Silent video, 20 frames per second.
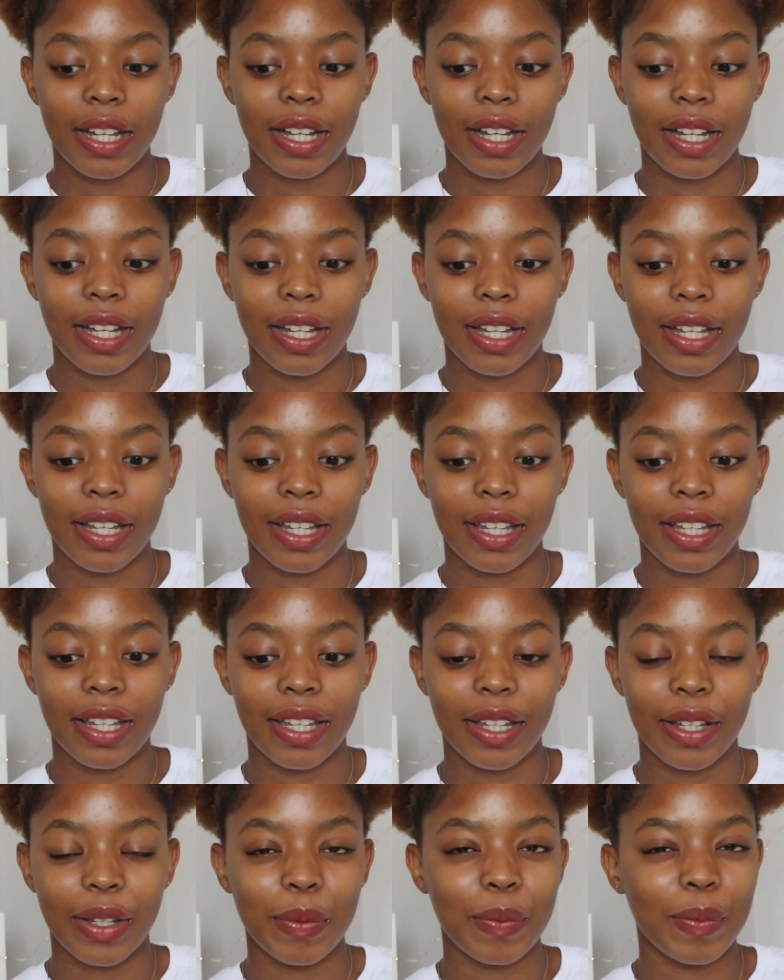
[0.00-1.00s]

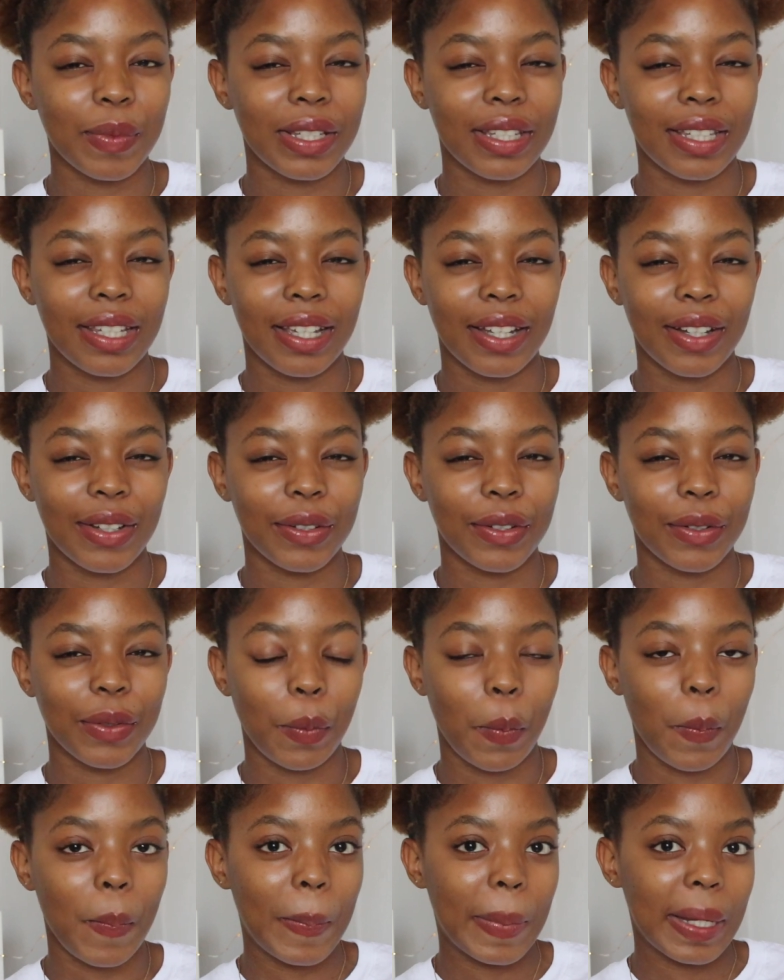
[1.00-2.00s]
I am missing out
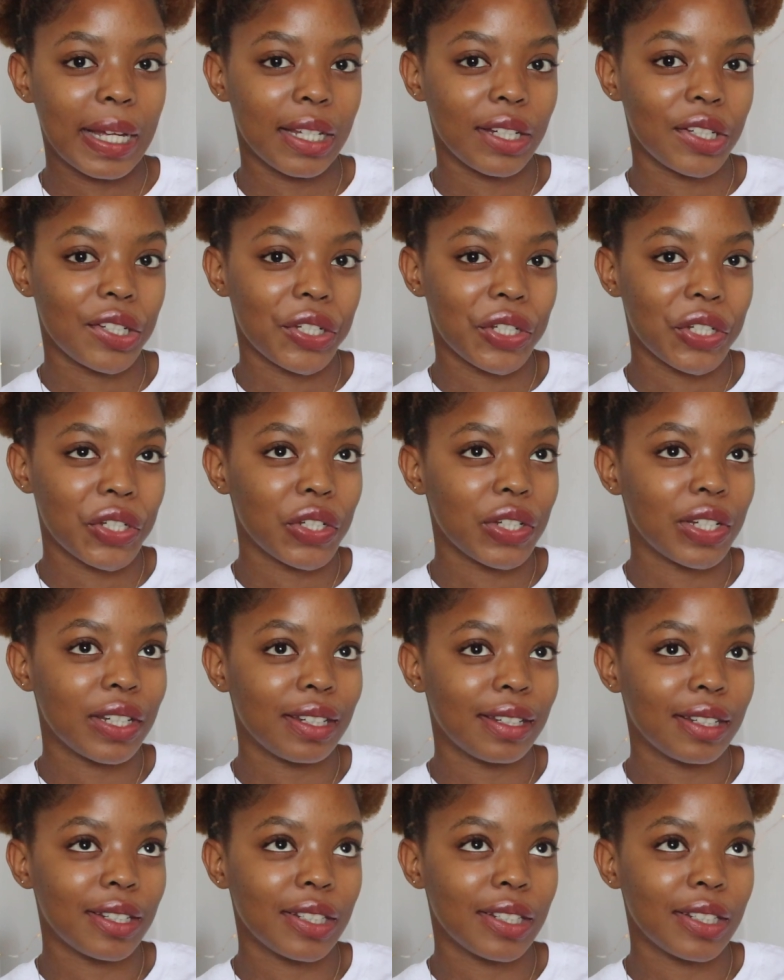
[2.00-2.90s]
on much.